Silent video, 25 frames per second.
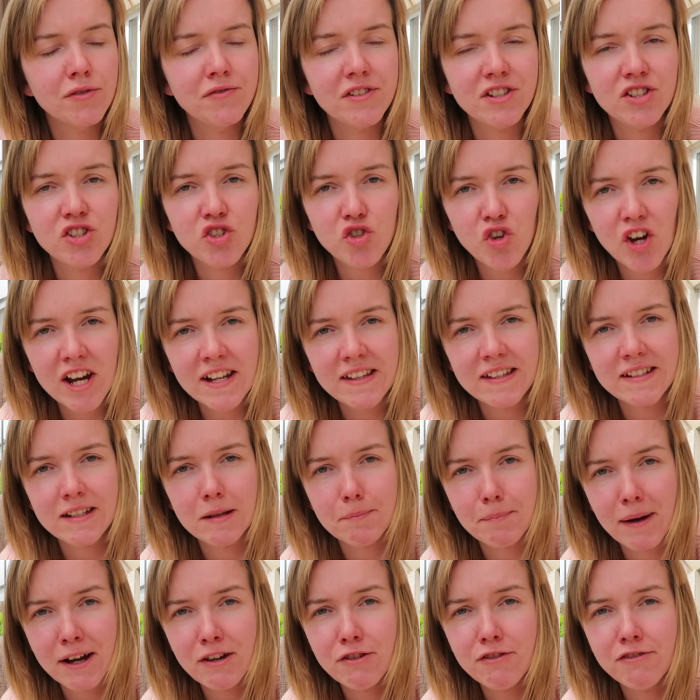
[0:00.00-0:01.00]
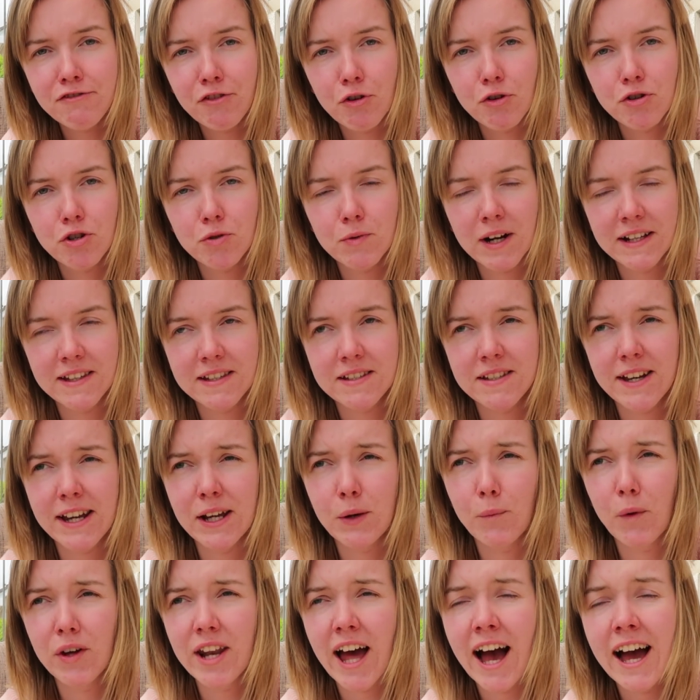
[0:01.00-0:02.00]
frustrated about photo
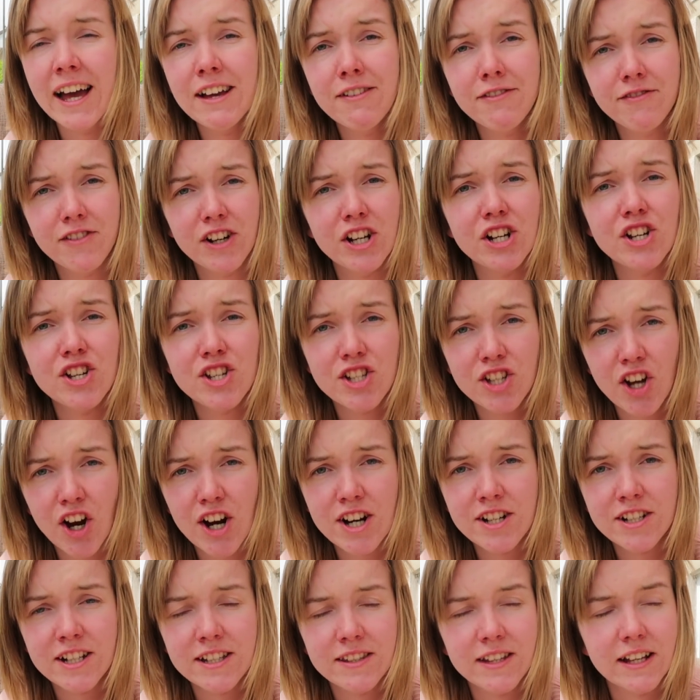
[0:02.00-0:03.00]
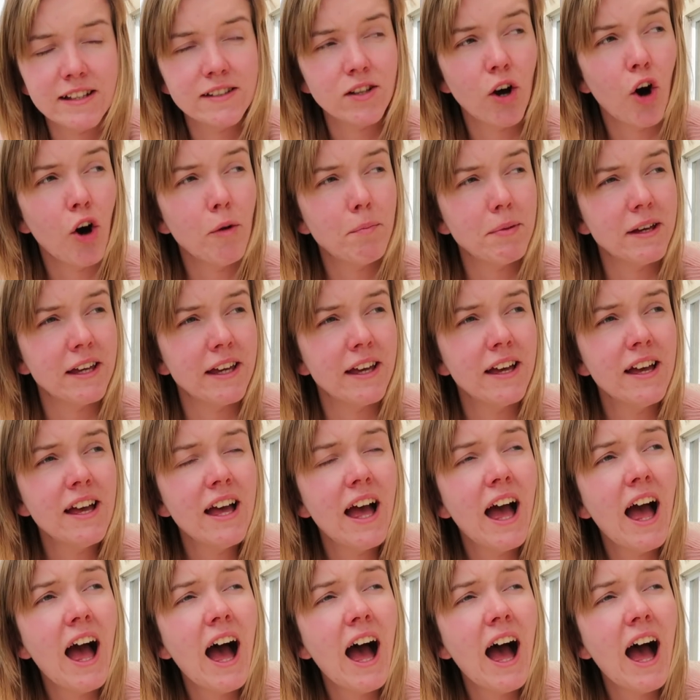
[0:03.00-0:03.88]
editing when I first started this hobby,